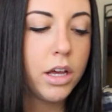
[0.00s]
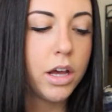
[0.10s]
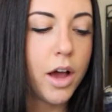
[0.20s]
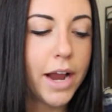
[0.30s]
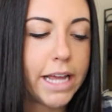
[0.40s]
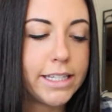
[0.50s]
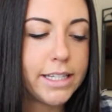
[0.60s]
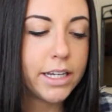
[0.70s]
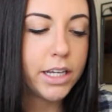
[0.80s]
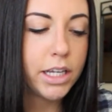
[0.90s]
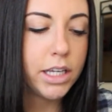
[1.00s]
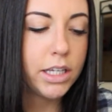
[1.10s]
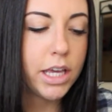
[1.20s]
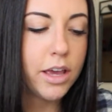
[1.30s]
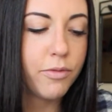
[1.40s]
All right.
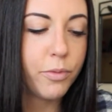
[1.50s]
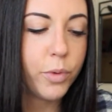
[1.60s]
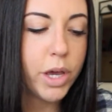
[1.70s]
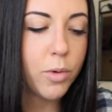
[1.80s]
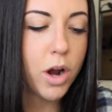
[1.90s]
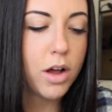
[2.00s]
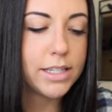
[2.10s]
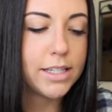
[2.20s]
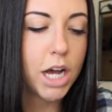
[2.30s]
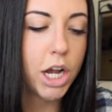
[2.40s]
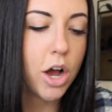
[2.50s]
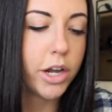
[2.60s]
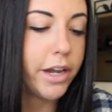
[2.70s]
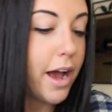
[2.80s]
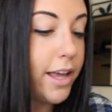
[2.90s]
If we were all stuck
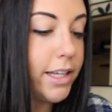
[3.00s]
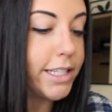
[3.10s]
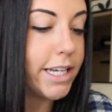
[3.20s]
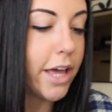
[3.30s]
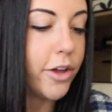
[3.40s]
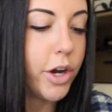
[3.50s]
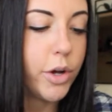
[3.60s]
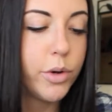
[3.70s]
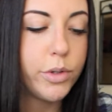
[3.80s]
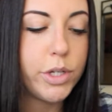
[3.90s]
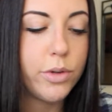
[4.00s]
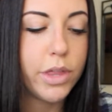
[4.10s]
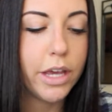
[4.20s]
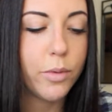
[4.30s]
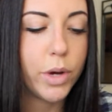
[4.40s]
on an island together, who do you
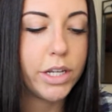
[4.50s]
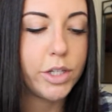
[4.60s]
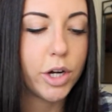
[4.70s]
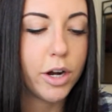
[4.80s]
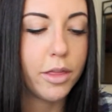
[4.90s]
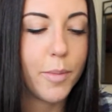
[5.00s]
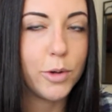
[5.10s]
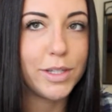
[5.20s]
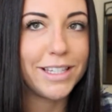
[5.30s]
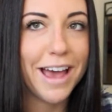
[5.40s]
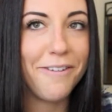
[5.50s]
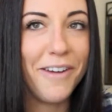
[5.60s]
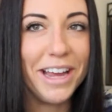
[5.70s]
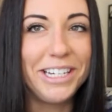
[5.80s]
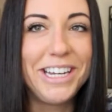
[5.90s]
think would turn the most
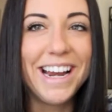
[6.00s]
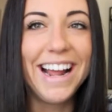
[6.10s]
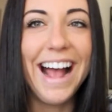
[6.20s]
savage?